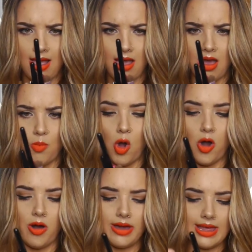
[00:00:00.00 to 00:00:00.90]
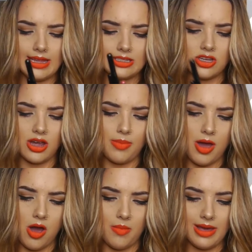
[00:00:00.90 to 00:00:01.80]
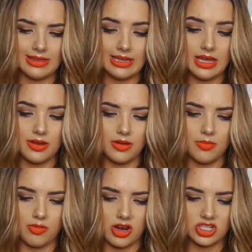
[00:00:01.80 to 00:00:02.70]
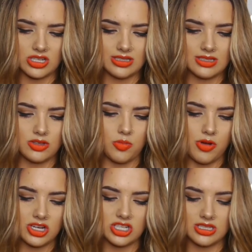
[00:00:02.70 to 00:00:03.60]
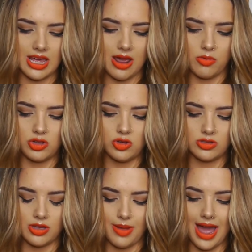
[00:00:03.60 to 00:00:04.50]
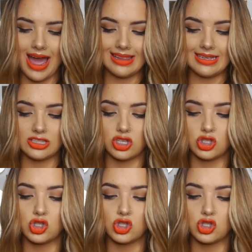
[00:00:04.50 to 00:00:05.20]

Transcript: Um, oh, okay, let's talk about my lid brushes. The brushes that I will use on my eyelids.